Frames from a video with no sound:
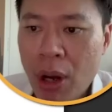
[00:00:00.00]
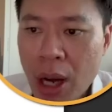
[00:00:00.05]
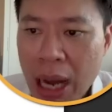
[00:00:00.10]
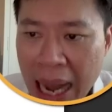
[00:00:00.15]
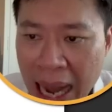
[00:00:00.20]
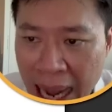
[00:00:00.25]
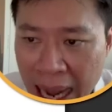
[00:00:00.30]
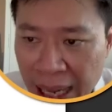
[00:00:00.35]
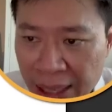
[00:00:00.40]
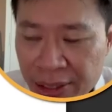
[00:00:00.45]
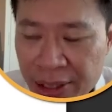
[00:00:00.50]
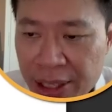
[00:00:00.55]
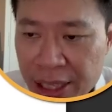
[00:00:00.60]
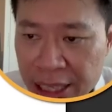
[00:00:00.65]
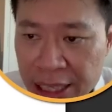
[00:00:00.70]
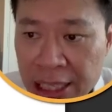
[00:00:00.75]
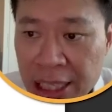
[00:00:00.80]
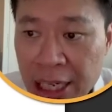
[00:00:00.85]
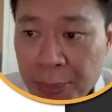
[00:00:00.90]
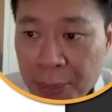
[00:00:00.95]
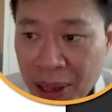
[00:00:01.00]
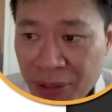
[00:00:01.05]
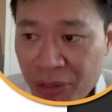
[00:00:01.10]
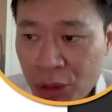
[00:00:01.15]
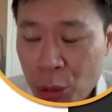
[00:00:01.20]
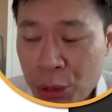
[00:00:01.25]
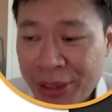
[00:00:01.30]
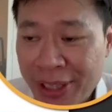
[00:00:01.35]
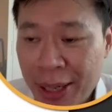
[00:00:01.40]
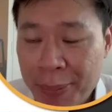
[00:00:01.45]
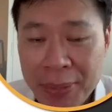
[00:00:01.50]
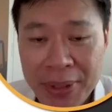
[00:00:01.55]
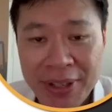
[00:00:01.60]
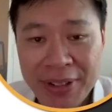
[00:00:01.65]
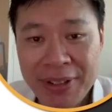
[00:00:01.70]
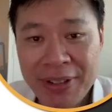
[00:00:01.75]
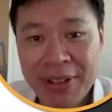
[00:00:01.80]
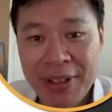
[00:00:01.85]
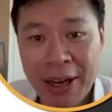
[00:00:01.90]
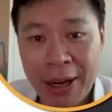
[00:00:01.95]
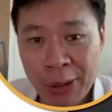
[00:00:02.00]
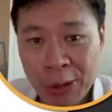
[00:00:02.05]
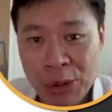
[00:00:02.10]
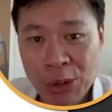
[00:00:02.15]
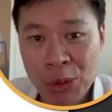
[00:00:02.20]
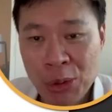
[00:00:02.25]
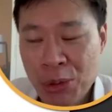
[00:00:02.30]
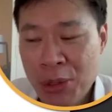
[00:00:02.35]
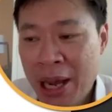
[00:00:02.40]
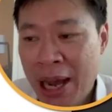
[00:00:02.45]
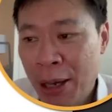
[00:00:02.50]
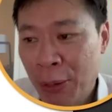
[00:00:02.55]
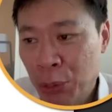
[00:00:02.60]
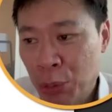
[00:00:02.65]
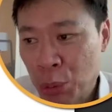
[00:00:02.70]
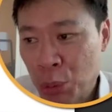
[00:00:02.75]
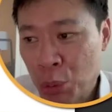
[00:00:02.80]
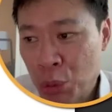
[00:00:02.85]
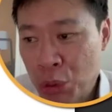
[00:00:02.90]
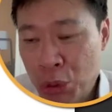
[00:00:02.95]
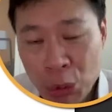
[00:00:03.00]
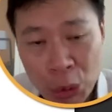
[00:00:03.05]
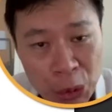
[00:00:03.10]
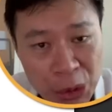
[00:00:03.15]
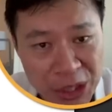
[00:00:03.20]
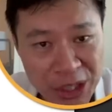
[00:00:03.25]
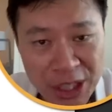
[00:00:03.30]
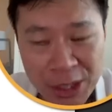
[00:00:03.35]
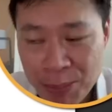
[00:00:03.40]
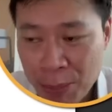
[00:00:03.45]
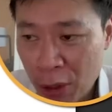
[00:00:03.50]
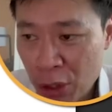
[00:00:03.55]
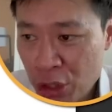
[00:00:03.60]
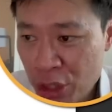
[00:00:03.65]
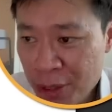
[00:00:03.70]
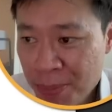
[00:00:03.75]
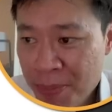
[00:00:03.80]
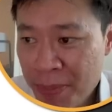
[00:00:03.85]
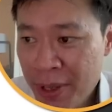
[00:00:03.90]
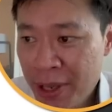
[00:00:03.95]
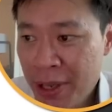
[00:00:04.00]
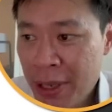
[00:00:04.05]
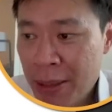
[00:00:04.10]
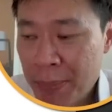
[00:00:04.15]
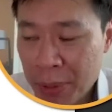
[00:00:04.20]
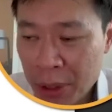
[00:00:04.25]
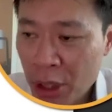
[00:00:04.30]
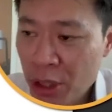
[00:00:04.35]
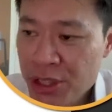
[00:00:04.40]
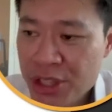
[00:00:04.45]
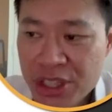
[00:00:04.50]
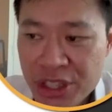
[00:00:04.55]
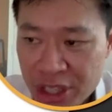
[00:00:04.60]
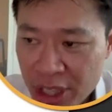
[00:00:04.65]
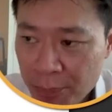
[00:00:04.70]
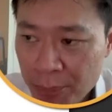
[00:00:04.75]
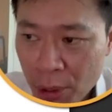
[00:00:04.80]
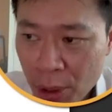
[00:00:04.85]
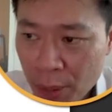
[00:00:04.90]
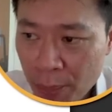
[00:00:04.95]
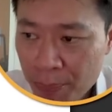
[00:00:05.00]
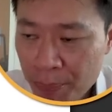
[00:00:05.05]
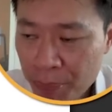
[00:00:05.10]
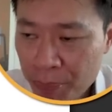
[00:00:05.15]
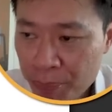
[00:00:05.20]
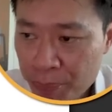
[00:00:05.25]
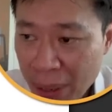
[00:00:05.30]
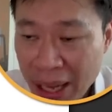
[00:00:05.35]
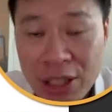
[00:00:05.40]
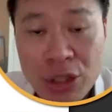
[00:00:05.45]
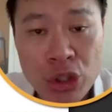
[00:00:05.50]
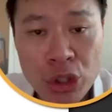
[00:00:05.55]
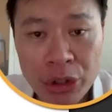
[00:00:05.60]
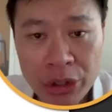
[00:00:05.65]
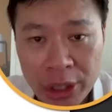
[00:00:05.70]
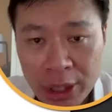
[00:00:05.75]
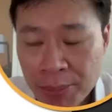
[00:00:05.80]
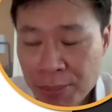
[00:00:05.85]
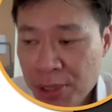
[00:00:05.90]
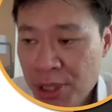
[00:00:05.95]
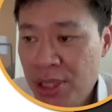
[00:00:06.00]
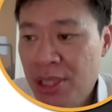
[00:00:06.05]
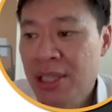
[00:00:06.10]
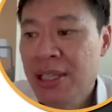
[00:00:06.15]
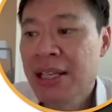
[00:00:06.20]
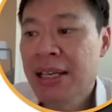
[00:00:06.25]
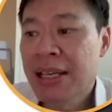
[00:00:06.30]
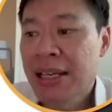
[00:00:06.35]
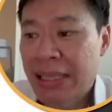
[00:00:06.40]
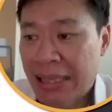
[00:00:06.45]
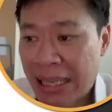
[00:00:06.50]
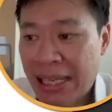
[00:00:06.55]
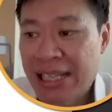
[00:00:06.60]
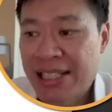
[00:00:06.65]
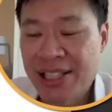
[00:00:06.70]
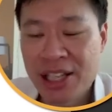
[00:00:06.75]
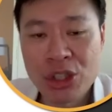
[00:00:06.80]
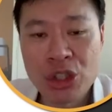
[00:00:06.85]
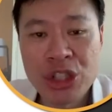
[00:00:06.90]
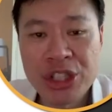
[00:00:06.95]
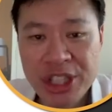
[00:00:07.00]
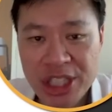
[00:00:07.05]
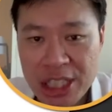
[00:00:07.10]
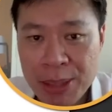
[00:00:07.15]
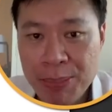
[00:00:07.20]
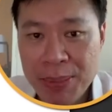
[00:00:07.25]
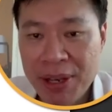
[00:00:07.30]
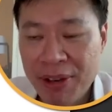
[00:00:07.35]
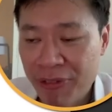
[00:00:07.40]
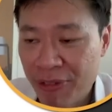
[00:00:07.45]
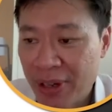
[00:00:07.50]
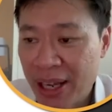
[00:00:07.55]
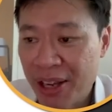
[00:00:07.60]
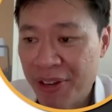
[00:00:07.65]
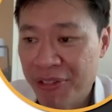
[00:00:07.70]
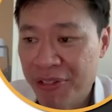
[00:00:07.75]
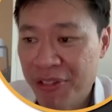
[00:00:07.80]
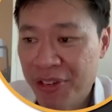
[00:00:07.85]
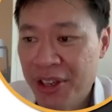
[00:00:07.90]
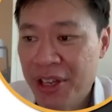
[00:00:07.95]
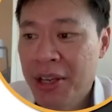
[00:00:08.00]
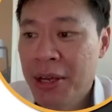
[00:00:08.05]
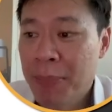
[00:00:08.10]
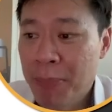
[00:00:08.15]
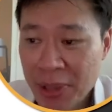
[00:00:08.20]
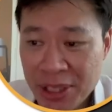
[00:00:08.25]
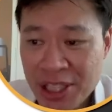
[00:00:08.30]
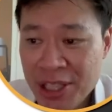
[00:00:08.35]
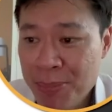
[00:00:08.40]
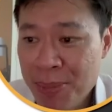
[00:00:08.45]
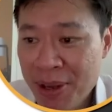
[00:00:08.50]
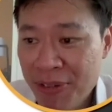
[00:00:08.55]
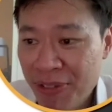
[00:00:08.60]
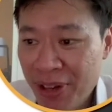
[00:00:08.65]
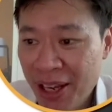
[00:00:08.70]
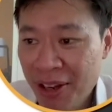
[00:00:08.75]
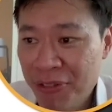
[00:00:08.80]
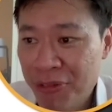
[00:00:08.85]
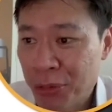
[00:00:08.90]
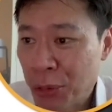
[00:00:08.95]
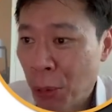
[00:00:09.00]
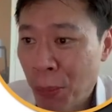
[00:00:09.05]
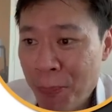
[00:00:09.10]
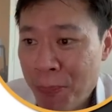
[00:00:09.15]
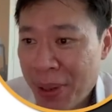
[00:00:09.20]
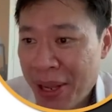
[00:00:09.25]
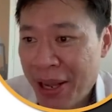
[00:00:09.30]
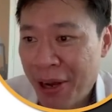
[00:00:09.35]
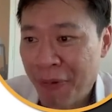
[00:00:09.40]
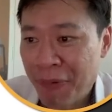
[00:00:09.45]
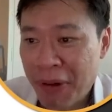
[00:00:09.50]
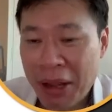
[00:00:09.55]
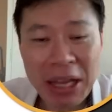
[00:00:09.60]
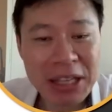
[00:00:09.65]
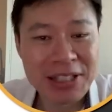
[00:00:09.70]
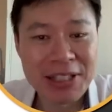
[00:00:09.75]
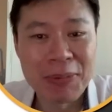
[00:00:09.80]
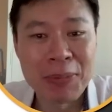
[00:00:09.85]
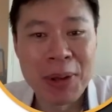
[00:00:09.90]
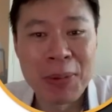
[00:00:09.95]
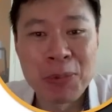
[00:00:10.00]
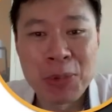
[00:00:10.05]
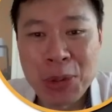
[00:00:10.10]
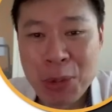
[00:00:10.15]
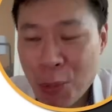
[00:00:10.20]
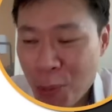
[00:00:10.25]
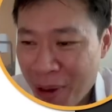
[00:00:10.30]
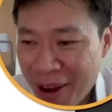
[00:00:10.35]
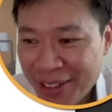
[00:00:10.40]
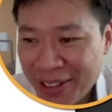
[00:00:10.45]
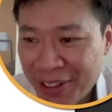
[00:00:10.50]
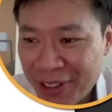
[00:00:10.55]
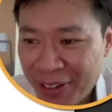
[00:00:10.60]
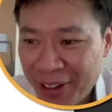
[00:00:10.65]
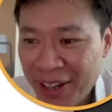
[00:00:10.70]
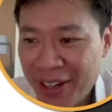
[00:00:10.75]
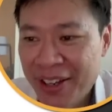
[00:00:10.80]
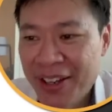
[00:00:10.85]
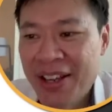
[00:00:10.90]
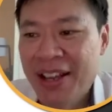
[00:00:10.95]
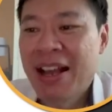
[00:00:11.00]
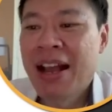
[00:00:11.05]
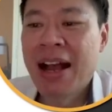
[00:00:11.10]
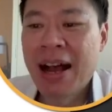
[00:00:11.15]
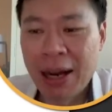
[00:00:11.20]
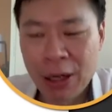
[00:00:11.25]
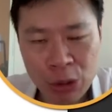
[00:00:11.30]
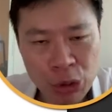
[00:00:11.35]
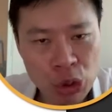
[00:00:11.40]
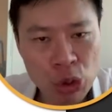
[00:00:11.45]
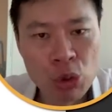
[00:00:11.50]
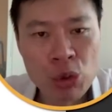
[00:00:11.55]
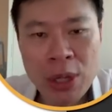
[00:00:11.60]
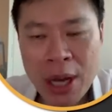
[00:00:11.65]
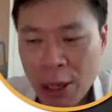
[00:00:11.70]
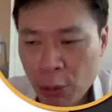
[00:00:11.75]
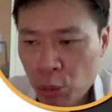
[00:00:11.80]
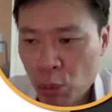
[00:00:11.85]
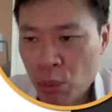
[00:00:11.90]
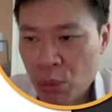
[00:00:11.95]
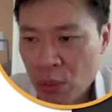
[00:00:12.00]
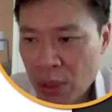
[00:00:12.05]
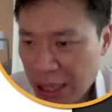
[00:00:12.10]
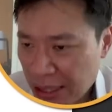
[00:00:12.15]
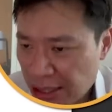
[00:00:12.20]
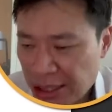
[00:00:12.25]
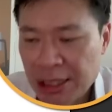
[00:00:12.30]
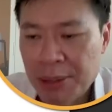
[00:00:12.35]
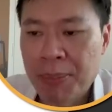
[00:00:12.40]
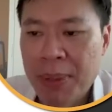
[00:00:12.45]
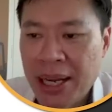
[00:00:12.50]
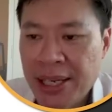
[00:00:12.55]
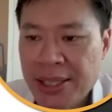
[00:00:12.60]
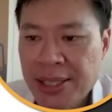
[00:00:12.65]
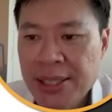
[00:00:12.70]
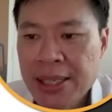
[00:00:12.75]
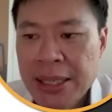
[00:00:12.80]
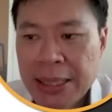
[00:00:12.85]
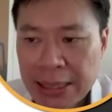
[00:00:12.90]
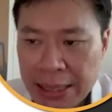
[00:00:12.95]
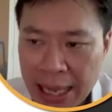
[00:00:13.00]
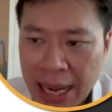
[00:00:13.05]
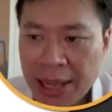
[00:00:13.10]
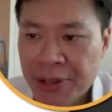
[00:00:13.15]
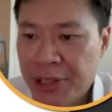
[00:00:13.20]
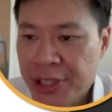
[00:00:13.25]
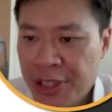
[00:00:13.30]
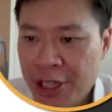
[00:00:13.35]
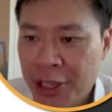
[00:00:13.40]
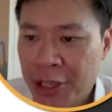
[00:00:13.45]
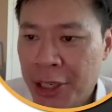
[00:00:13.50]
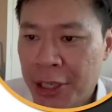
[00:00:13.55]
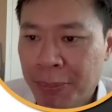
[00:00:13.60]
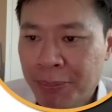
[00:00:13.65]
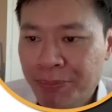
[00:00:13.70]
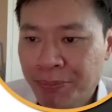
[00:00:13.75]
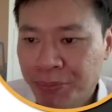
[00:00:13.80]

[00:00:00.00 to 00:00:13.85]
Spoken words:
other income after retirement, I'll show you how to use this portion, because in Singapore pension terms, that is actually CPF Life. But CPF Life don't pay out SMM we want, correct? I'll show you how to customize that understanding.